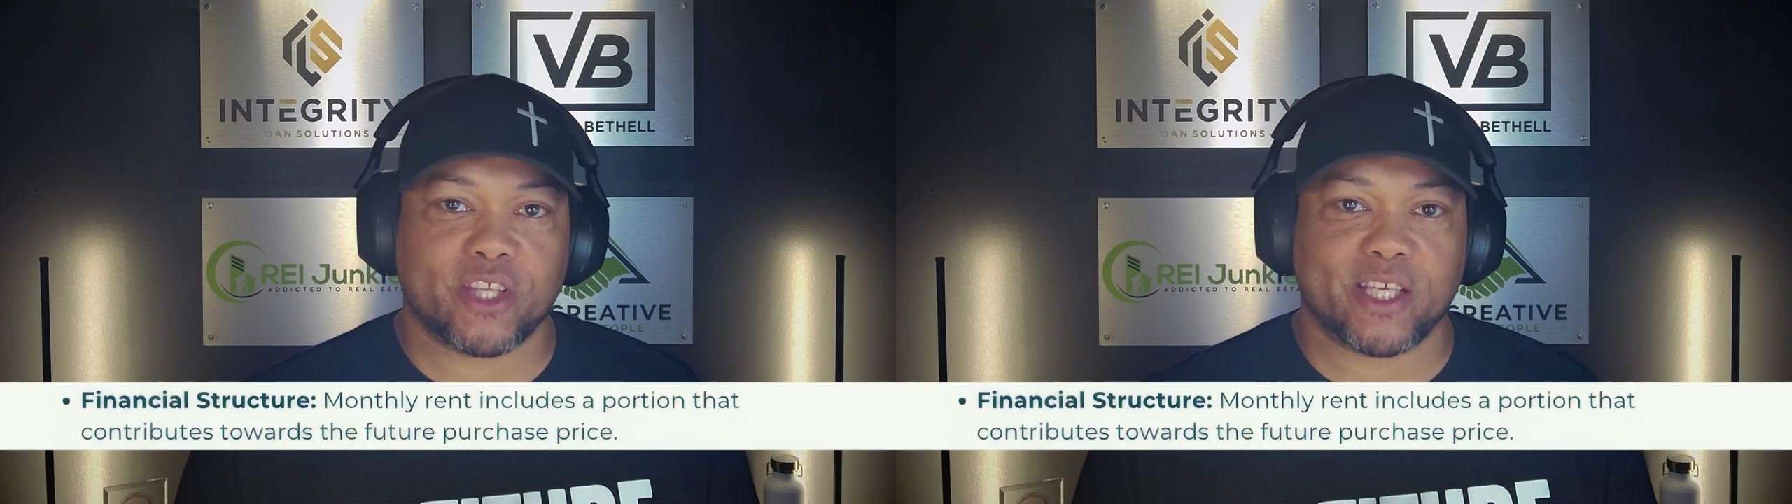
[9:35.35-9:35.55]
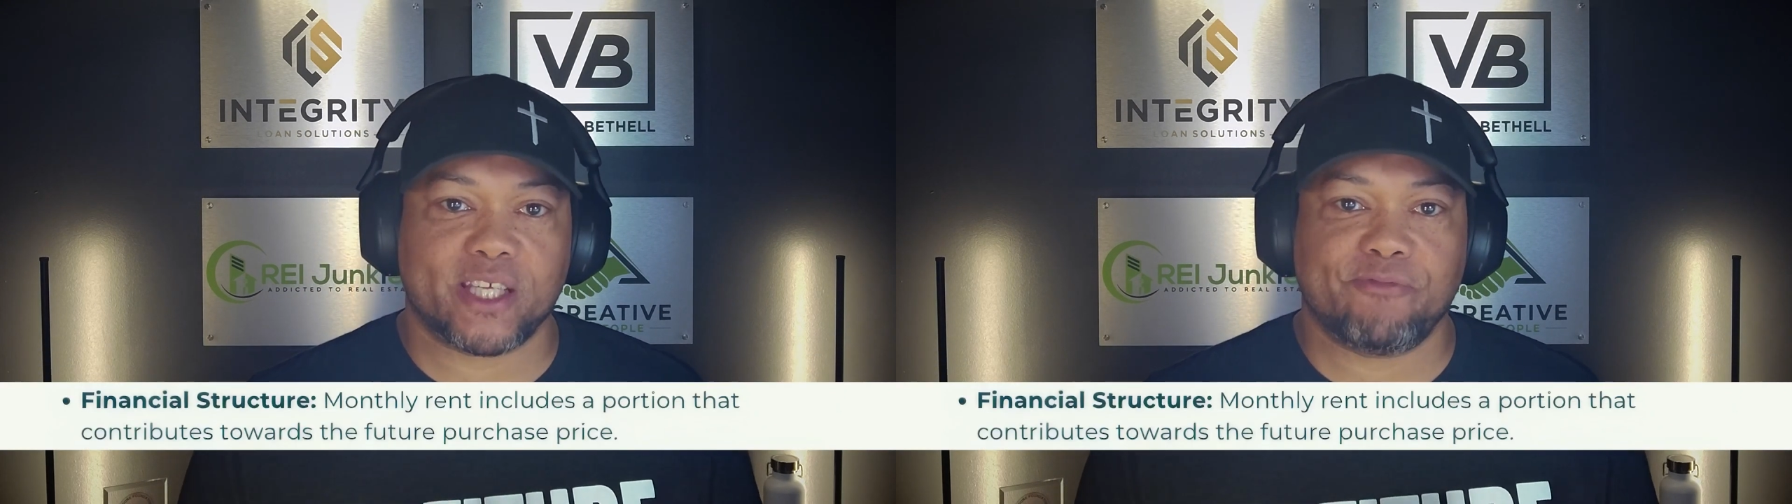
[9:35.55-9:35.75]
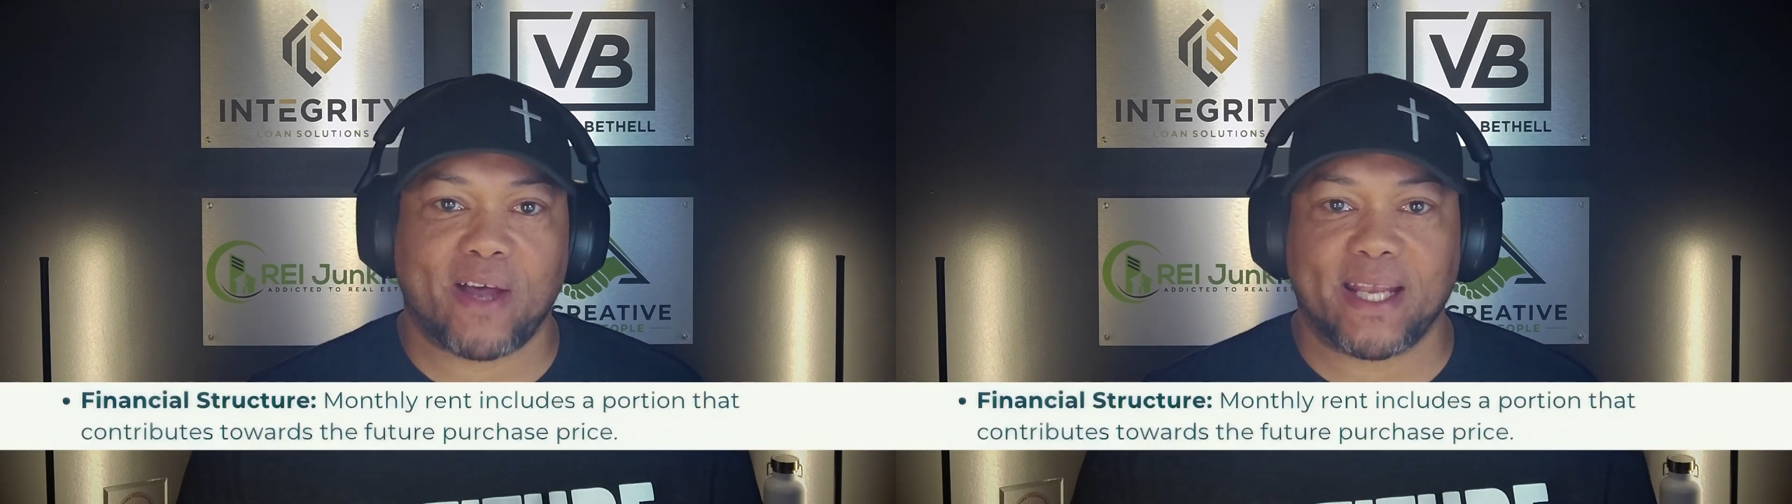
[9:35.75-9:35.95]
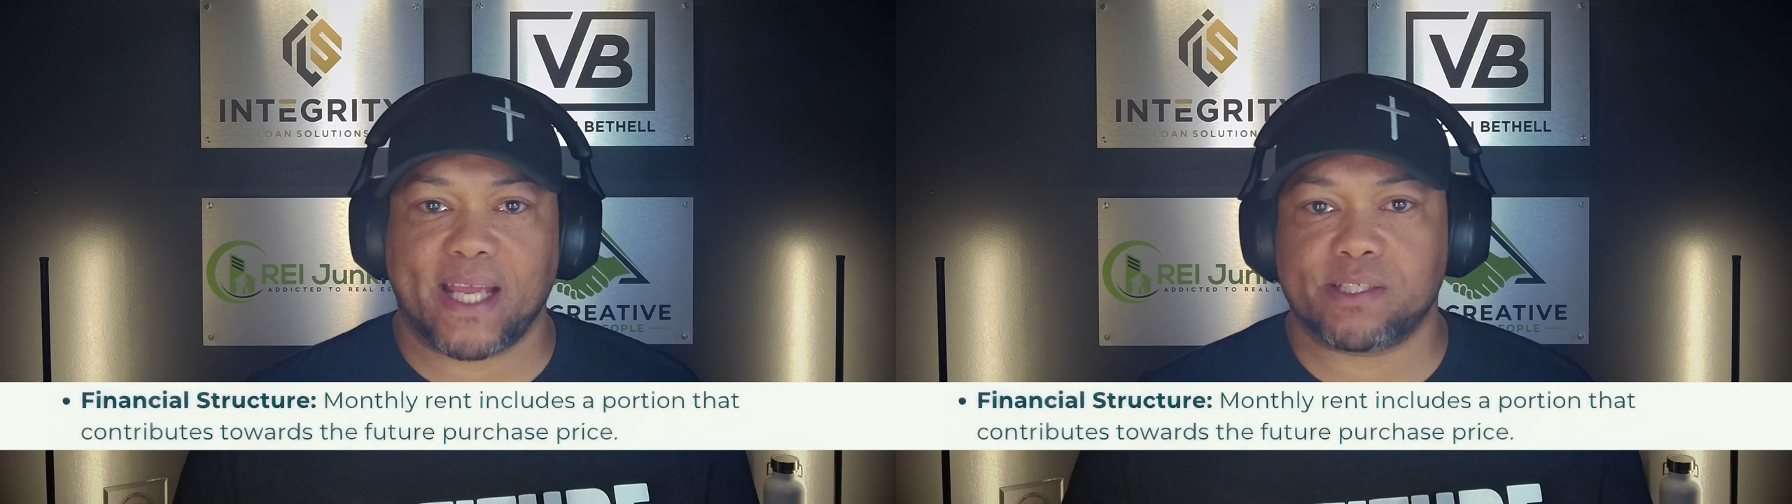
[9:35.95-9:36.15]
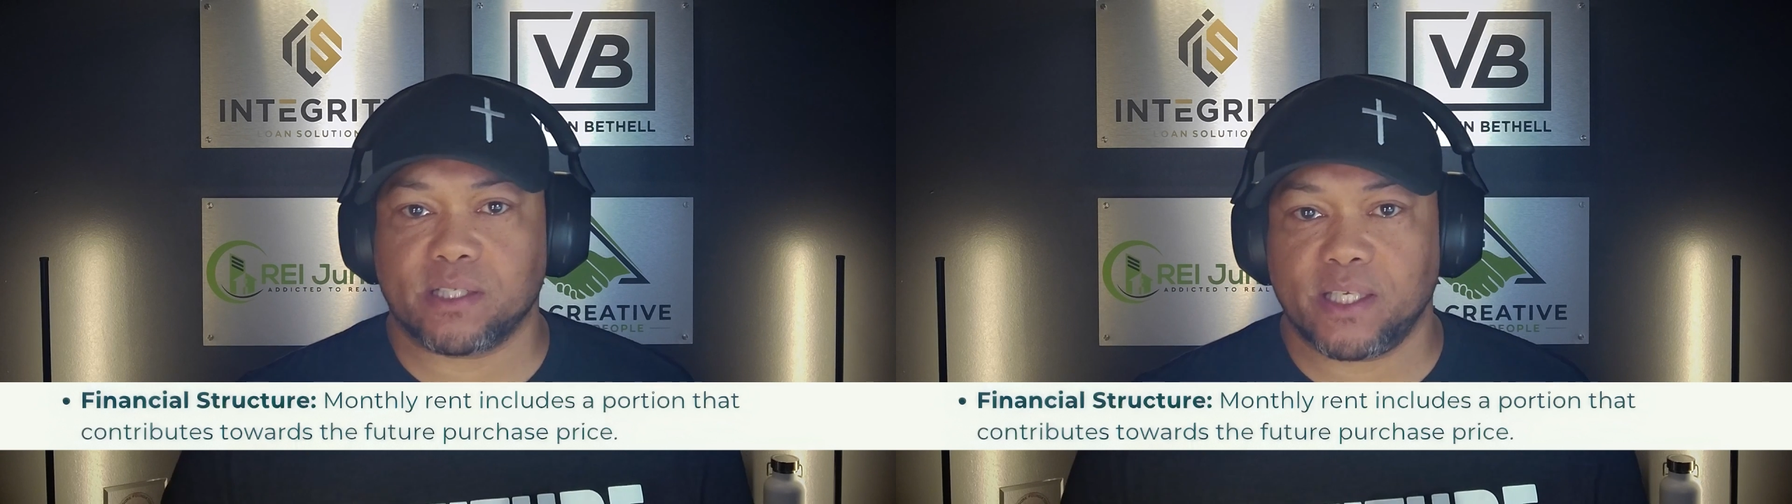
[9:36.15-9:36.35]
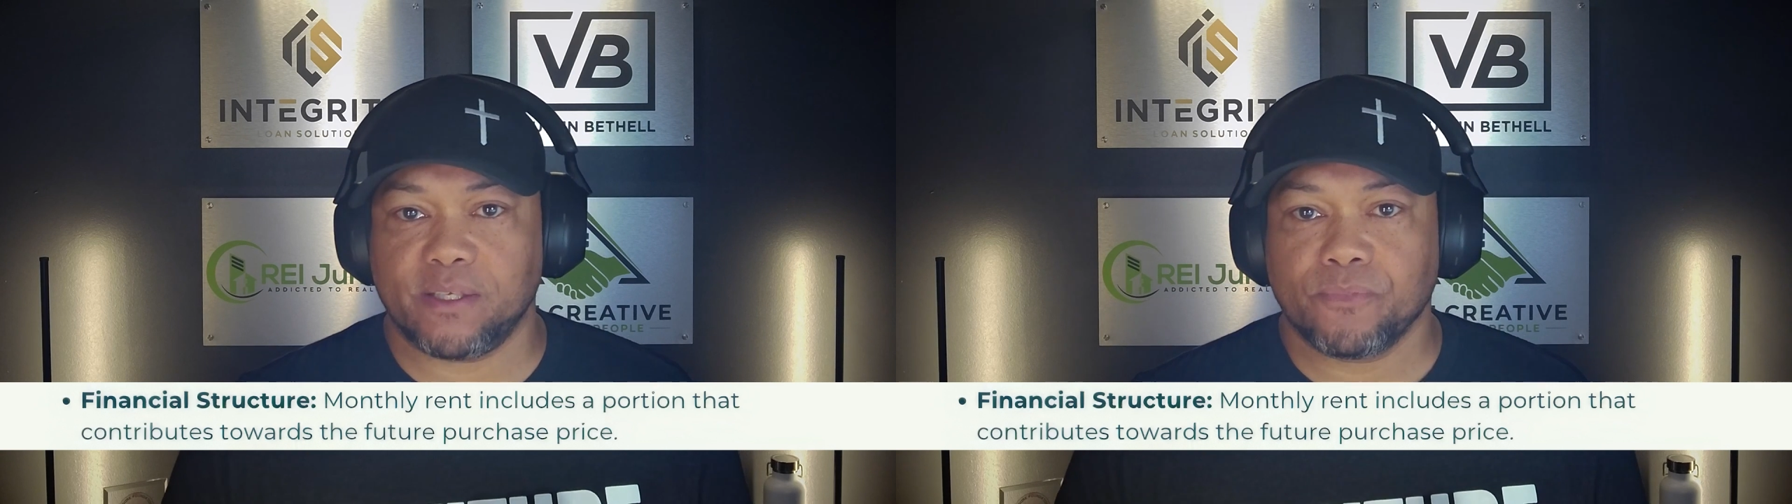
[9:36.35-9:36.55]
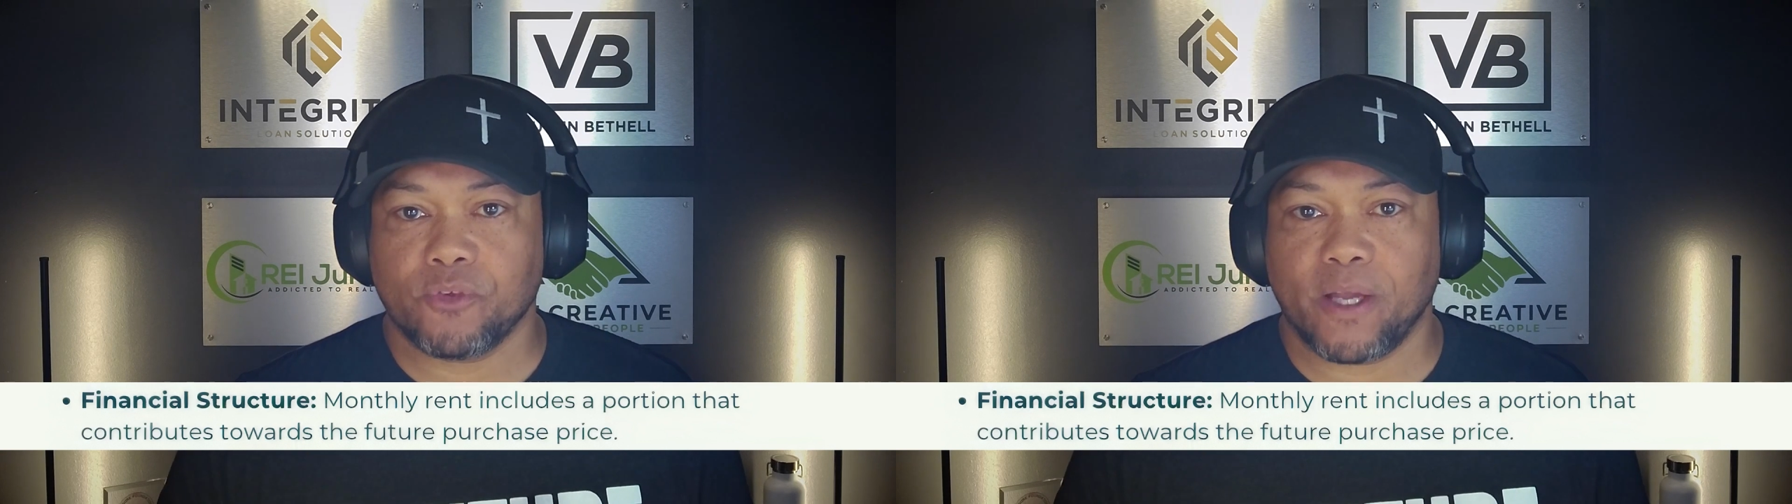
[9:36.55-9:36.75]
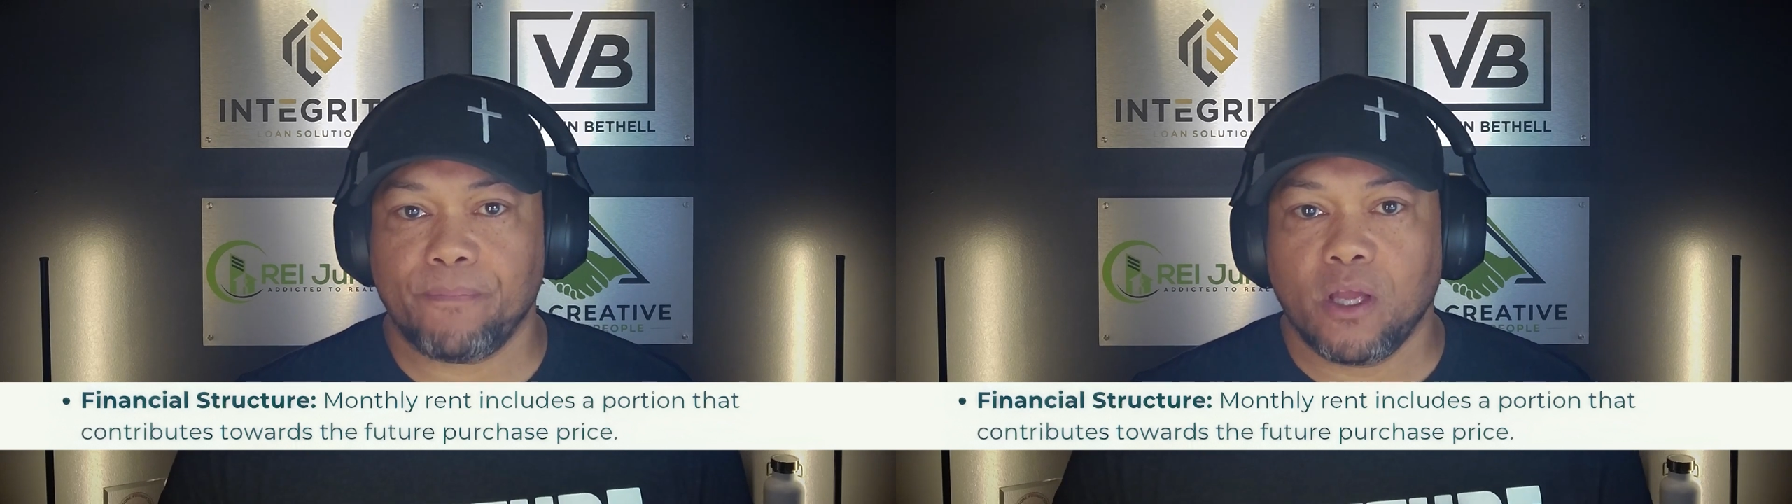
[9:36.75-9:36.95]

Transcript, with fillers: this financially? right?